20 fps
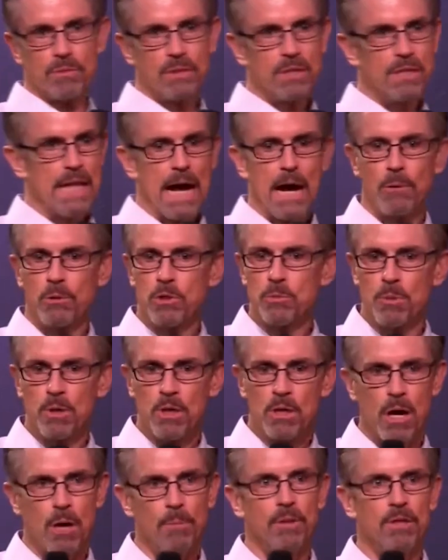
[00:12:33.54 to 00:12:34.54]
now he's been
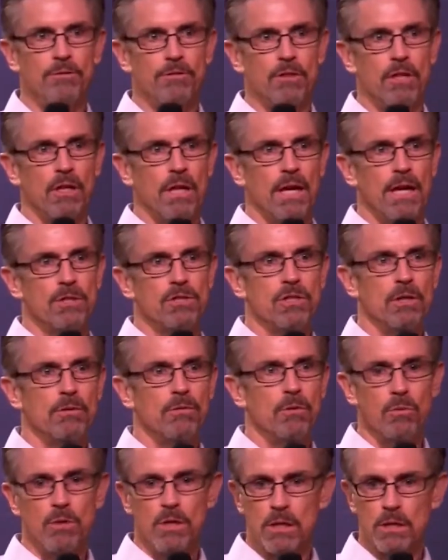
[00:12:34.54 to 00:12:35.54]
coming for the last
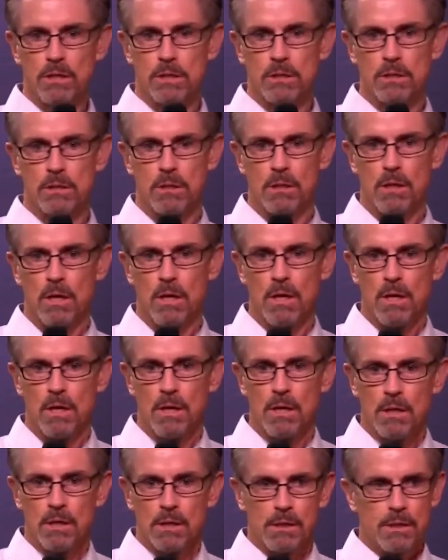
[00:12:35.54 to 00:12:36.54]
several weeks.
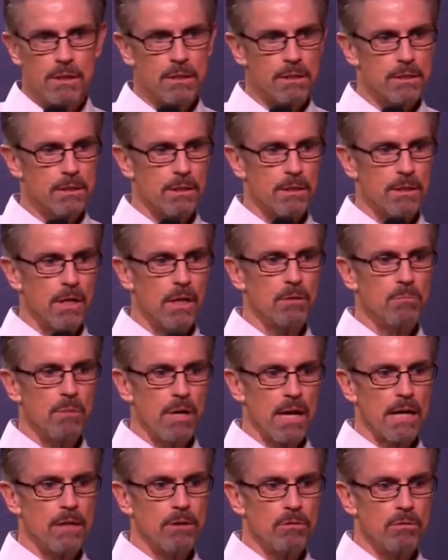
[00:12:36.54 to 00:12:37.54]
This is a young
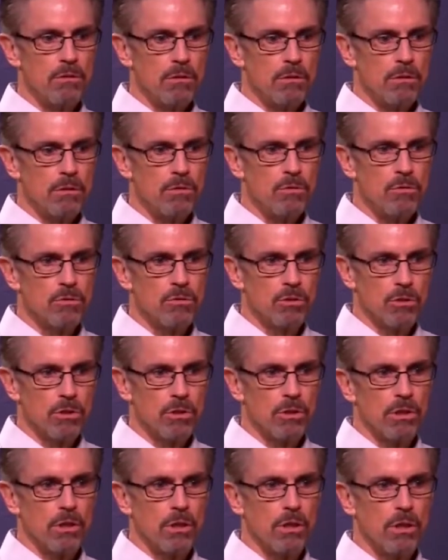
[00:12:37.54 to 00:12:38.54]
man who's
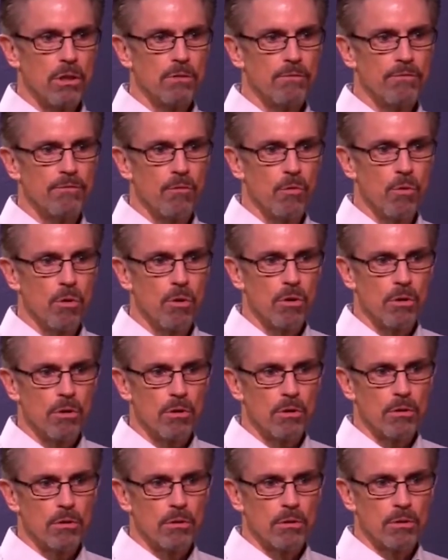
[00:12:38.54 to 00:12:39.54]
looking
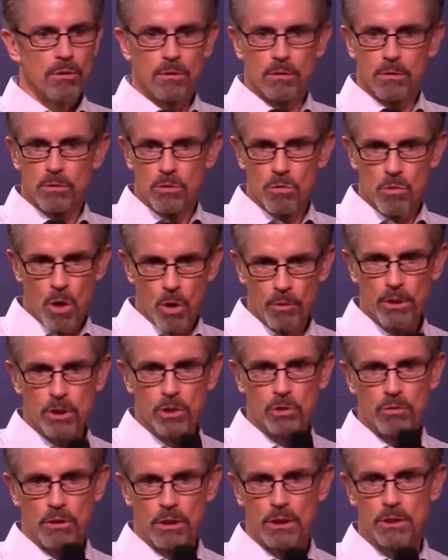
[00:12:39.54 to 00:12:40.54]
for growing
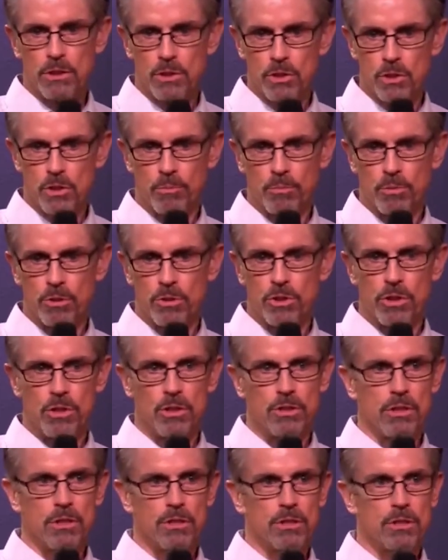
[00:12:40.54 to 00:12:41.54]
his relationship with
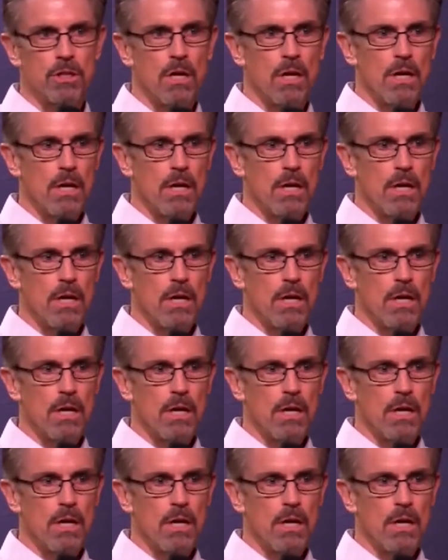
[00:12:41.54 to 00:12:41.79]
Jesus,